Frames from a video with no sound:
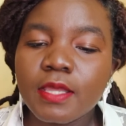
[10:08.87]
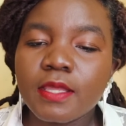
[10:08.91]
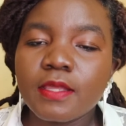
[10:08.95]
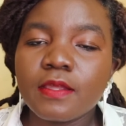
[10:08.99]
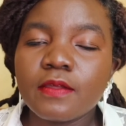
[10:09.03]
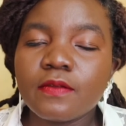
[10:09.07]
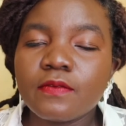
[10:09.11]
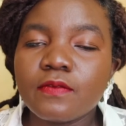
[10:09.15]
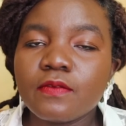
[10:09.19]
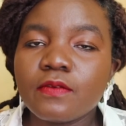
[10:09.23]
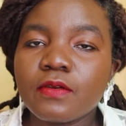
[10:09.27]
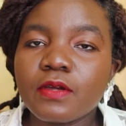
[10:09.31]

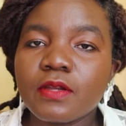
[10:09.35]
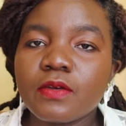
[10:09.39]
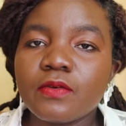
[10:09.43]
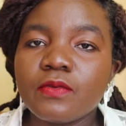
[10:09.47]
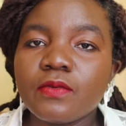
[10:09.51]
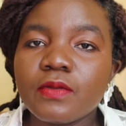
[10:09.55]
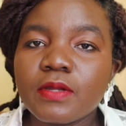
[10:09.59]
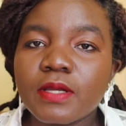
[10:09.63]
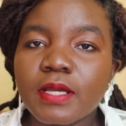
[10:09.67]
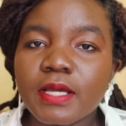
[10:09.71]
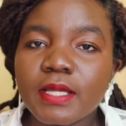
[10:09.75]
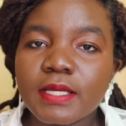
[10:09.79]
If you are
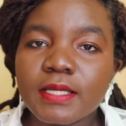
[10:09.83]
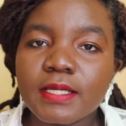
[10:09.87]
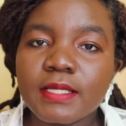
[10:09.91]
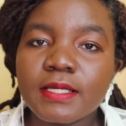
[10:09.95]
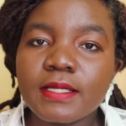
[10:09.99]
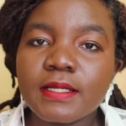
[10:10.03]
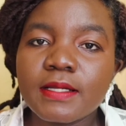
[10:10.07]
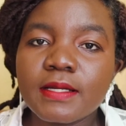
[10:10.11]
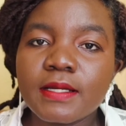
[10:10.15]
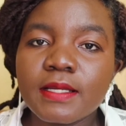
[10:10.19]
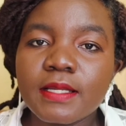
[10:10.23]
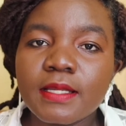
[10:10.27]
doing a
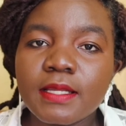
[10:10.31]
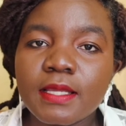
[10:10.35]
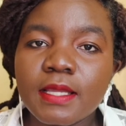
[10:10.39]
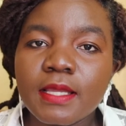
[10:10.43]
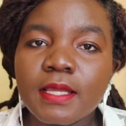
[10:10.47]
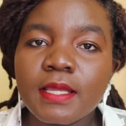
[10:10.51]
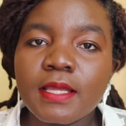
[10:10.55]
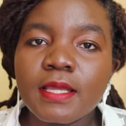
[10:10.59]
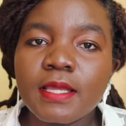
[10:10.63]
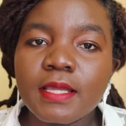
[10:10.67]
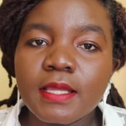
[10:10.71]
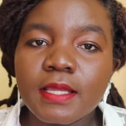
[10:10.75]
degree,
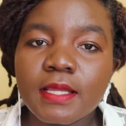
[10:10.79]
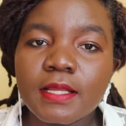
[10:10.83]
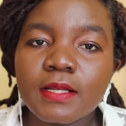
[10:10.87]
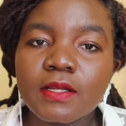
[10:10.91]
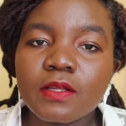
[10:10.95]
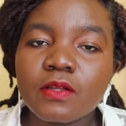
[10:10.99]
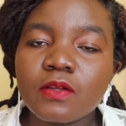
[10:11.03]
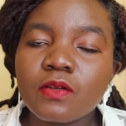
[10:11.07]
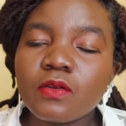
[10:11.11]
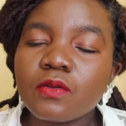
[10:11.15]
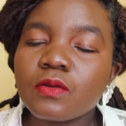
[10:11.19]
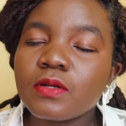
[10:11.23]

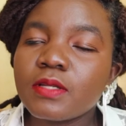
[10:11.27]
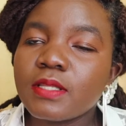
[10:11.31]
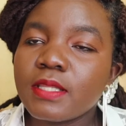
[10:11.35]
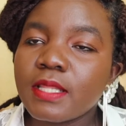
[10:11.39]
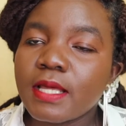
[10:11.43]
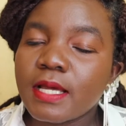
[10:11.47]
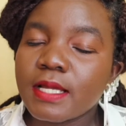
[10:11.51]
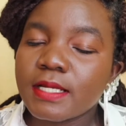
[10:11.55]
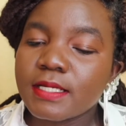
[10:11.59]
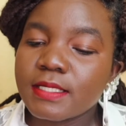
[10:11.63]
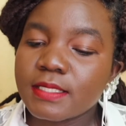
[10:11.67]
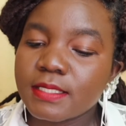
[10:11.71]
include
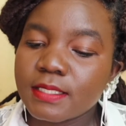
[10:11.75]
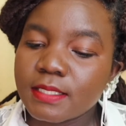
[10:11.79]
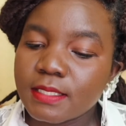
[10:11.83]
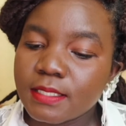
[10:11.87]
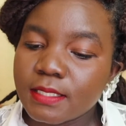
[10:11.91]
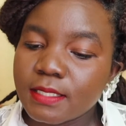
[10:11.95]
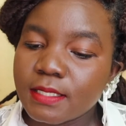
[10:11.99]
that.